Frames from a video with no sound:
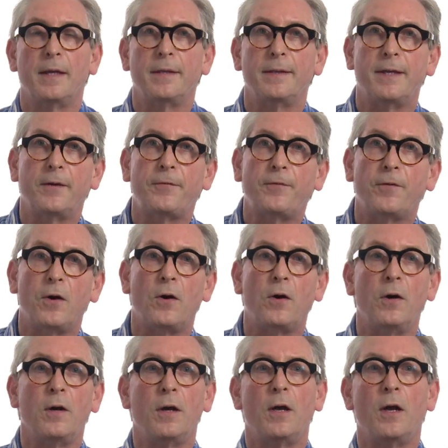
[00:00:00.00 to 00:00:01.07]
Therefore,
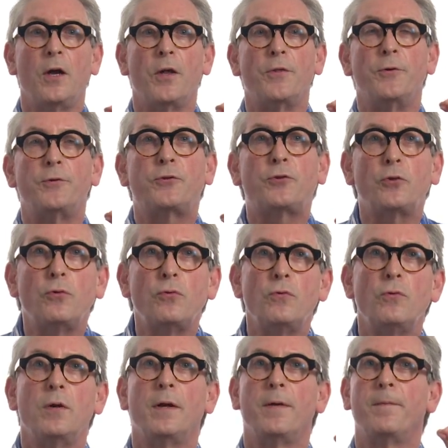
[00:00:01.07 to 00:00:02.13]
the 2
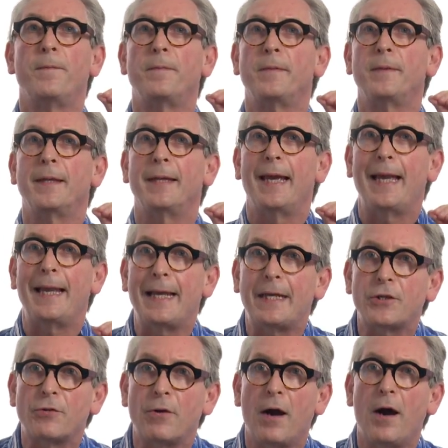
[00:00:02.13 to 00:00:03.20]

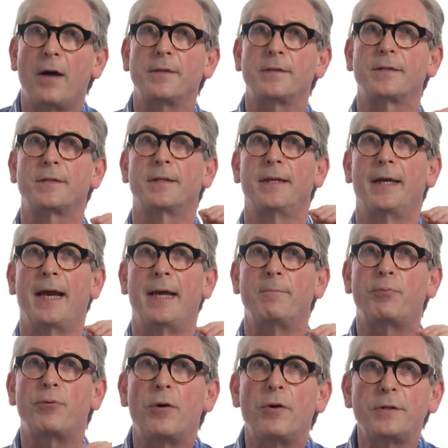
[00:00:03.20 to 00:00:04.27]
electrons and
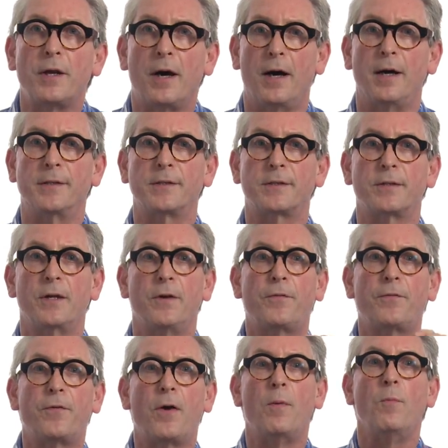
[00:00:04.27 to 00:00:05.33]
protons
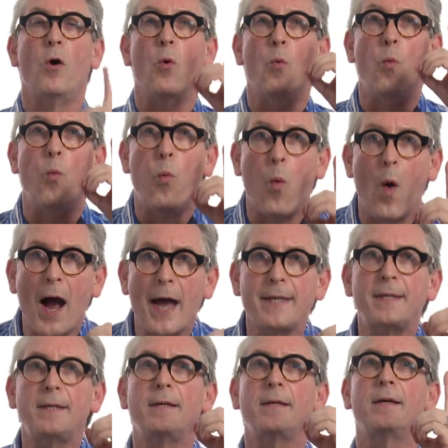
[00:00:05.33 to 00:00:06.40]
from
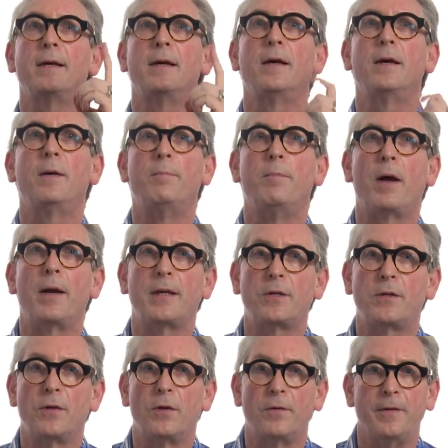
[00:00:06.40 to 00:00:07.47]
1
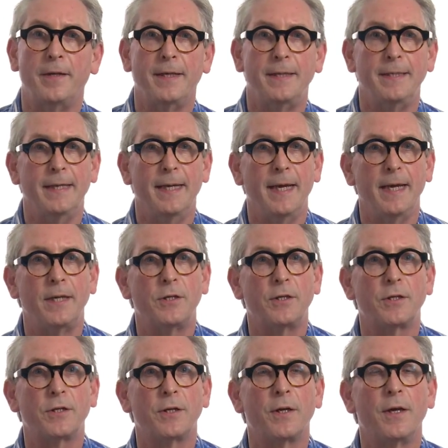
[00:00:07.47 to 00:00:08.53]
molecule of
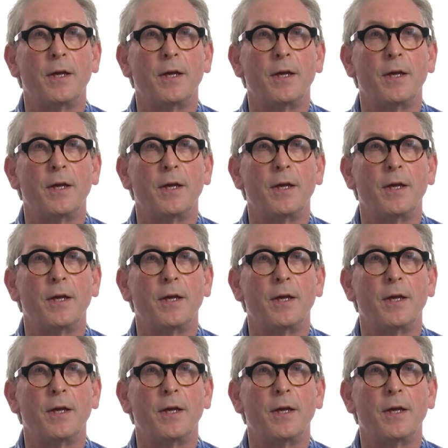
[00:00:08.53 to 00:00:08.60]
NADH